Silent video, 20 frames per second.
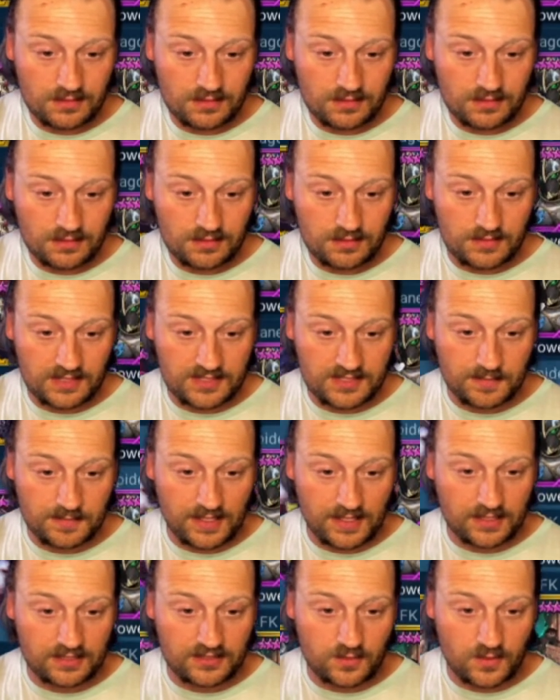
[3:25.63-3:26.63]
My
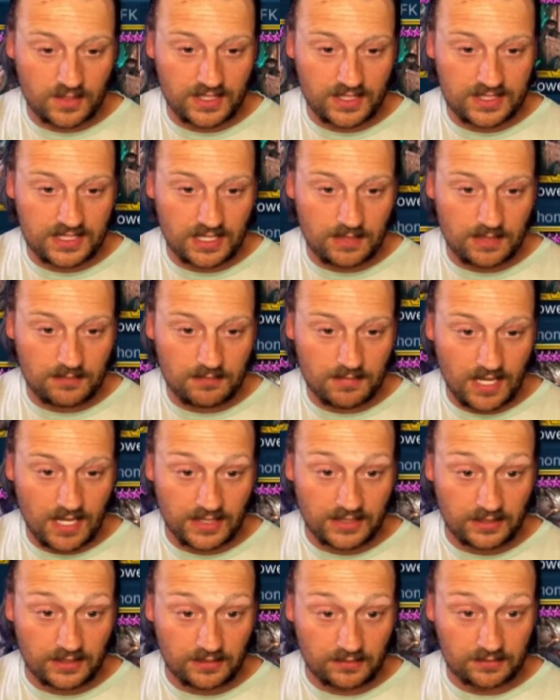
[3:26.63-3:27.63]
Spider 20 team. I
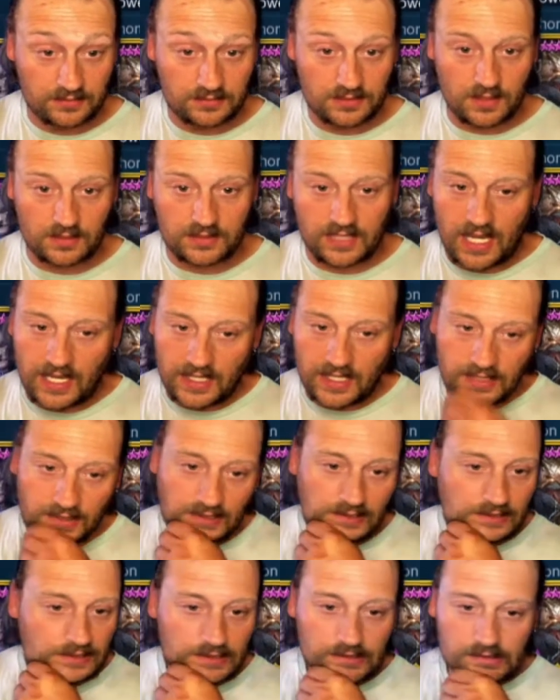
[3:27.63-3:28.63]
do. Okay.
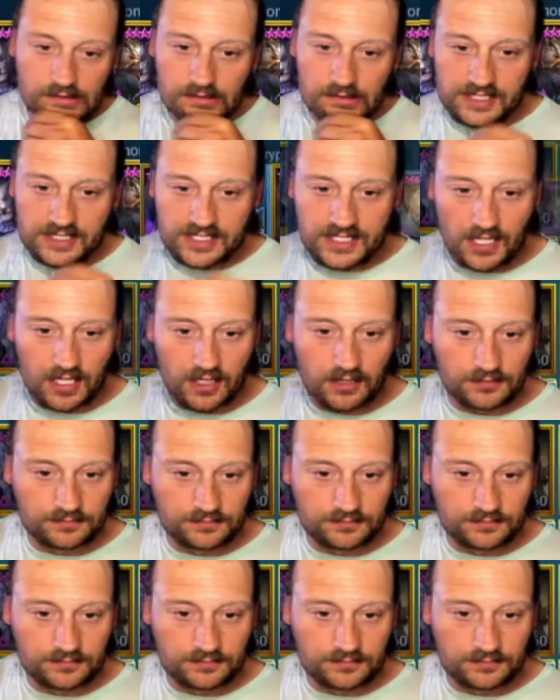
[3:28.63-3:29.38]
So,